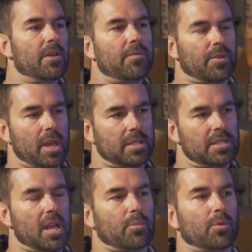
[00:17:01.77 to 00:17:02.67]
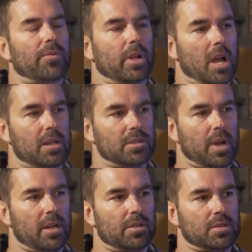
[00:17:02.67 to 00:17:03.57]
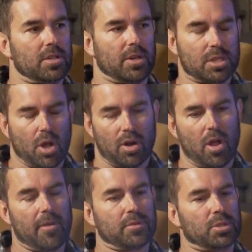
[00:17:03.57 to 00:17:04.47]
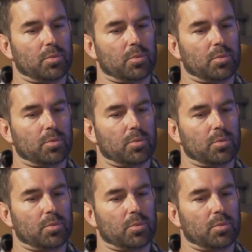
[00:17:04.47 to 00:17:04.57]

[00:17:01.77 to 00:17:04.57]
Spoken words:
for that same roofing contractor. So I started off as a